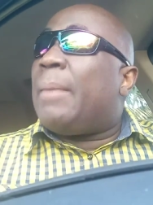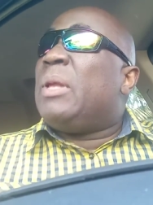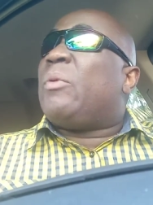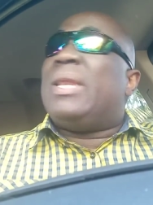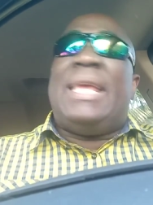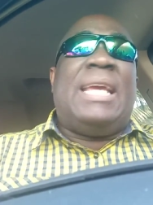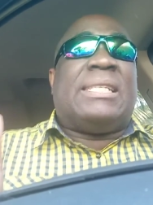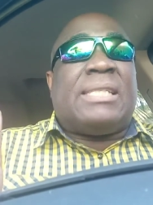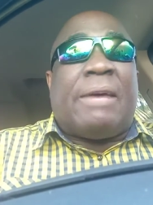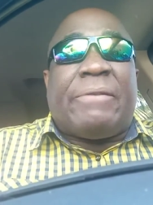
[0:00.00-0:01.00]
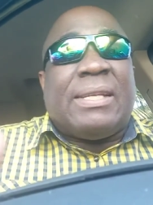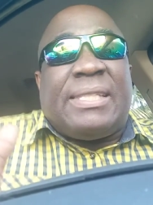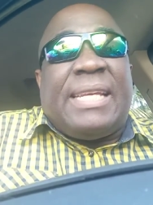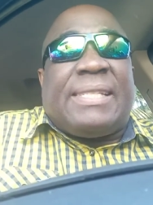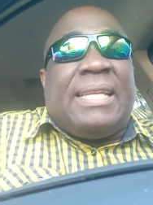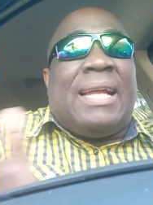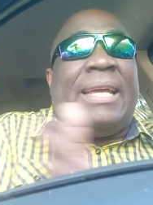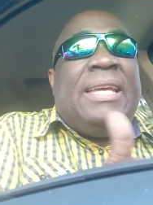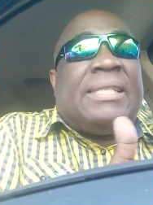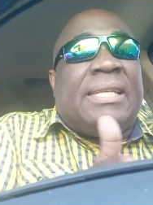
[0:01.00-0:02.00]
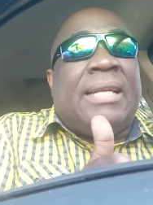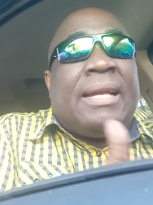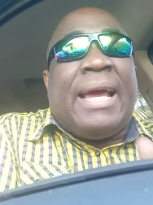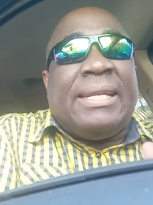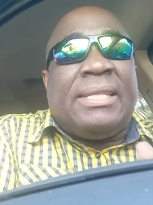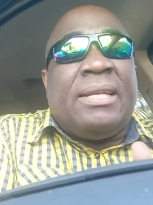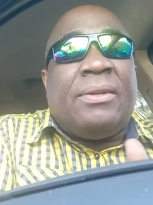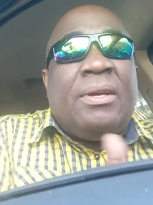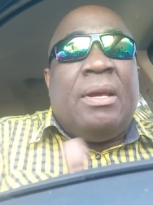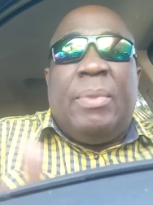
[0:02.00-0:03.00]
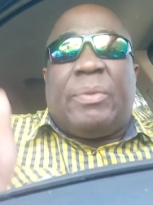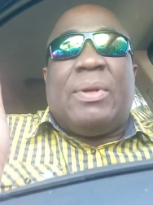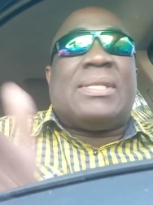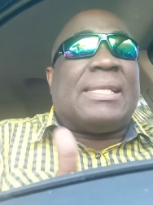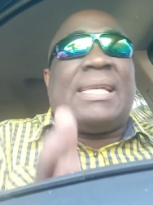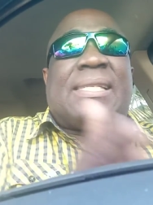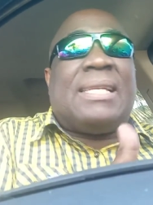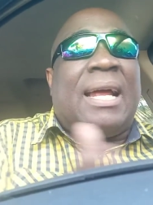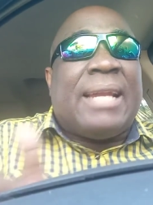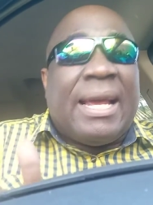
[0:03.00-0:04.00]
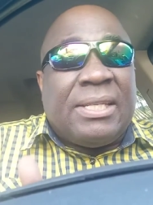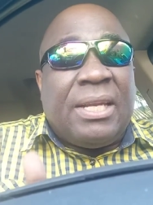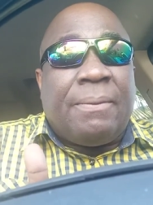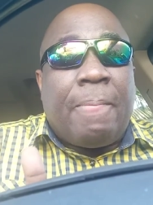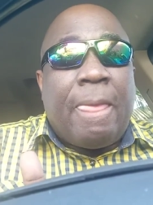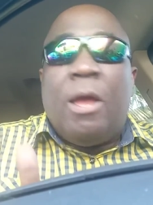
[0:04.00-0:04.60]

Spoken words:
between the ages of 16 and 18 and 19, between say 16 and 19,